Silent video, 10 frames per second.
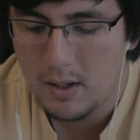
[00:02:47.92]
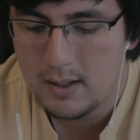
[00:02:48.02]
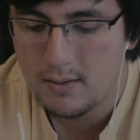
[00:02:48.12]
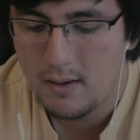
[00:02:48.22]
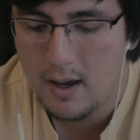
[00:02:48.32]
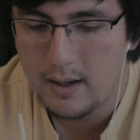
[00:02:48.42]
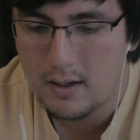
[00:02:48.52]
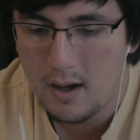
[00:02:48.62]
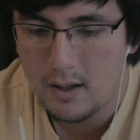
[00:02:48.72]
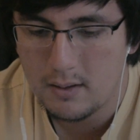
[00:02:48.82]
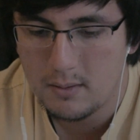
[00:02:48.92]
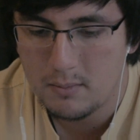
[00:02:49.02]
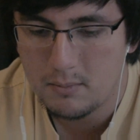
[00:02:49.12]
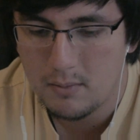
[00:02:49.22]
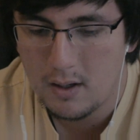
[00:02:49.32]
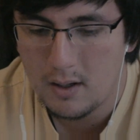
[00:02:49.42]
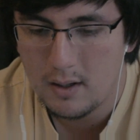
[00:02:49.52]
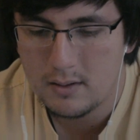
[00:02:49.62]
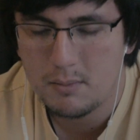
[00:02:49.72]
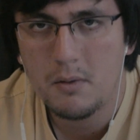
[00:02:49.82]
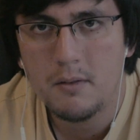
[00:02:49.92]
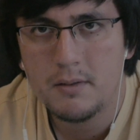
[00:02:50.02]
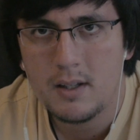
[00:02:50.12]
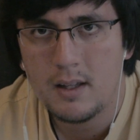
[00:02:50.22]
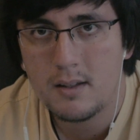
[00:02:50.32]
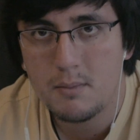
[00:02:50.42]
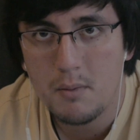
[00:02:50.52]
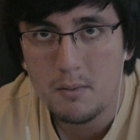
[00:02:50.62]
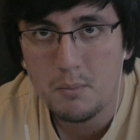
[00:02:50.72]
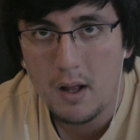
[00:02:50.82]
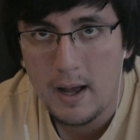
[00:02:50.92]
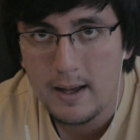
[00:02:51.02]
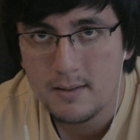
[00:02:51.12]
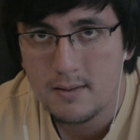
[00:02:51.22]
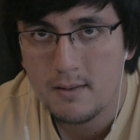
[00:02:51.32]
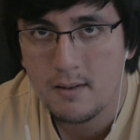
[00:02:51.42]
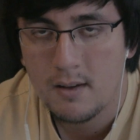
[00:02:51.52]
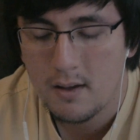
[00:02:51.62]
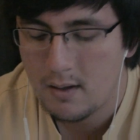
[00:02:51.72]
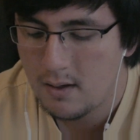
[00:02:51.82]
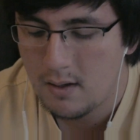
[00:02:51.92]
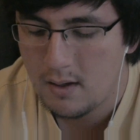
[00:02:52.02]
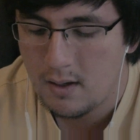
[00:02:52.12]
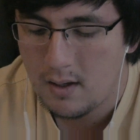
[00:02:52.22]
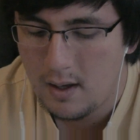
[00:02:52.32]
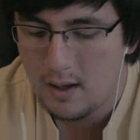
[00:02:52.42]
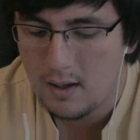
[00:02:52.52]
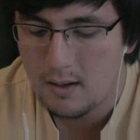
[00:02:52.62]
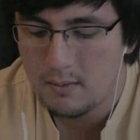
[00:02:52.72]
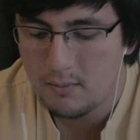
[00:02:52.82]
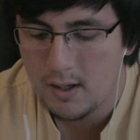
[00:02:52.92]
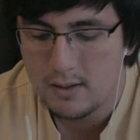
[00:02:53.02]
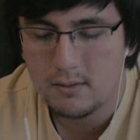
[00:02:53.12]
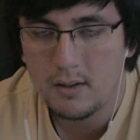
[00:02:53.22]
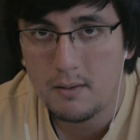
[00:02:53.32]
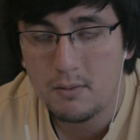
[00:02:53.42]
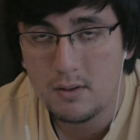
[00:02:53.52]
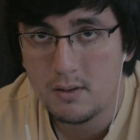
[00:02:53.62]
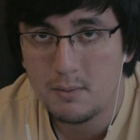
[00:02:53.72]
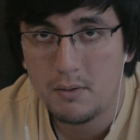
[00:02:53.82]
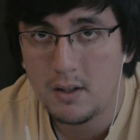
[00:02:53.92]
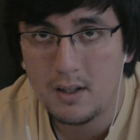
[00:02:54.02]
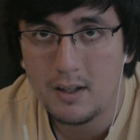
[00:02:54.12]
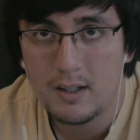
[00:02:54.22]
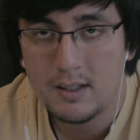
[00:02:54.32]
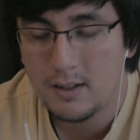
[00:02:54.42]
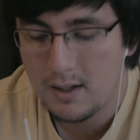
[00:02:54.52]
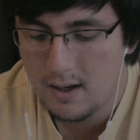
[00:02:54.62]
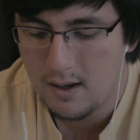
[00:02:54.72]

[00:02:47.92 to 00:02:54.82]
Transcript: basically I caught him. Its moveset is Moonblast and Razor Leaf, which is pretty good.